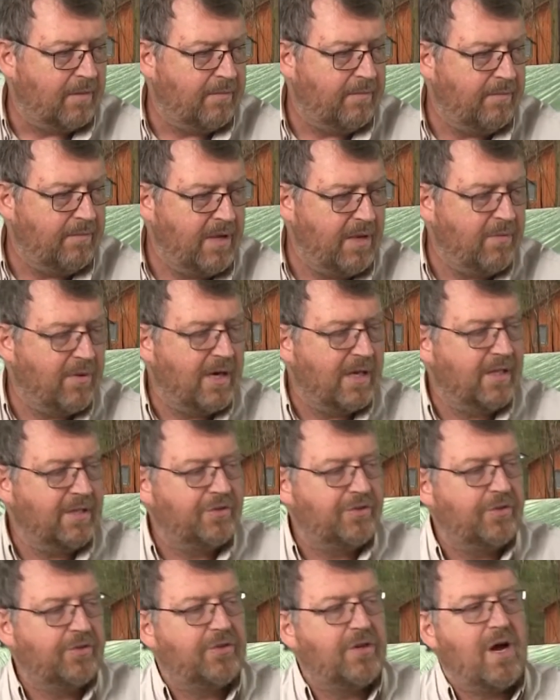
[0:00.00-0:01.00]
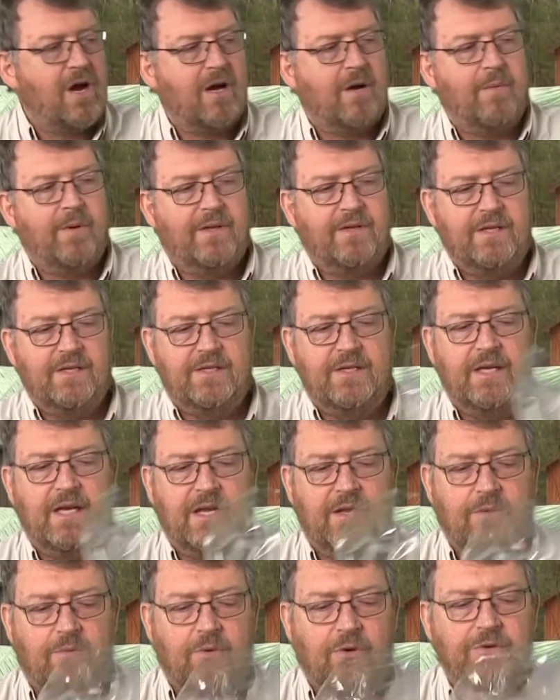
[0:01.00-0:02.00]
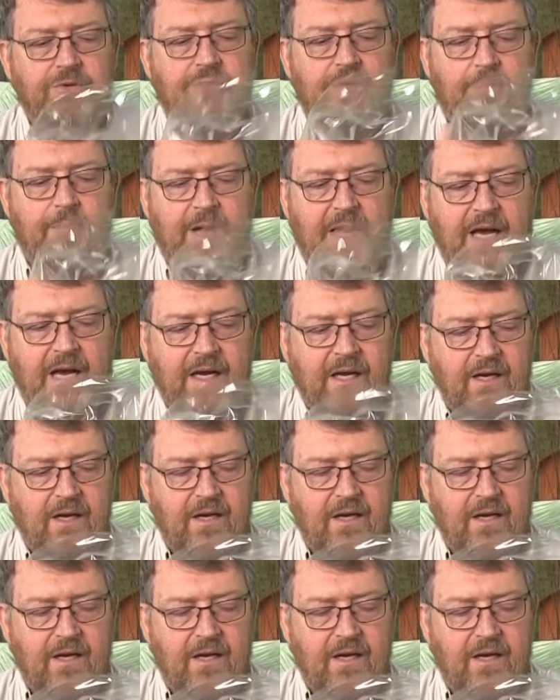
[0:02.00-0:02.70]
Meanwhile, let's just talk about this again, the roaster bag.